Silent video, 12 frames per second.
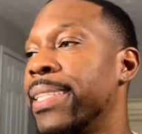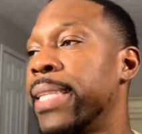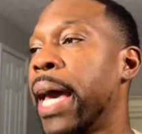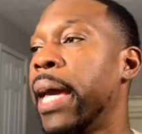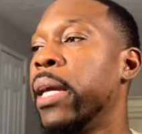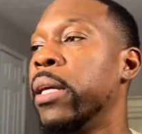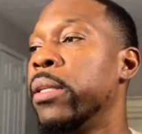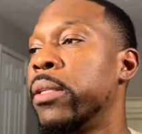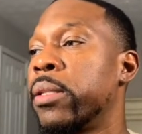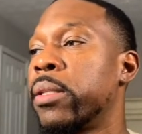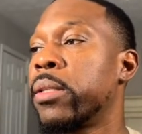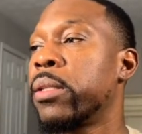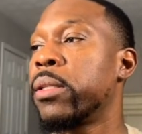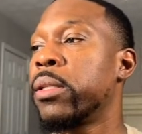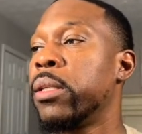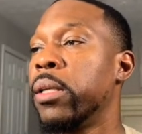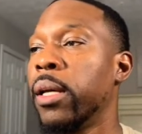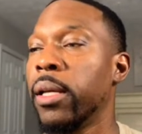days,
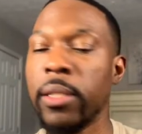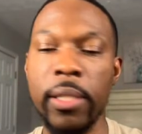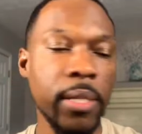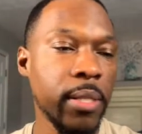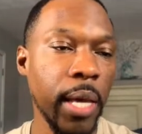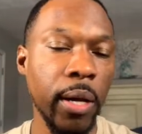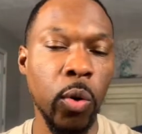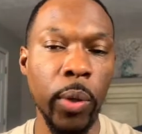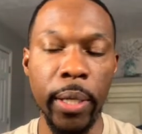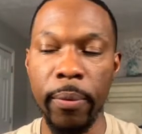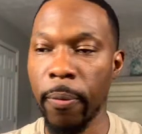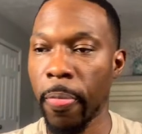just that quick.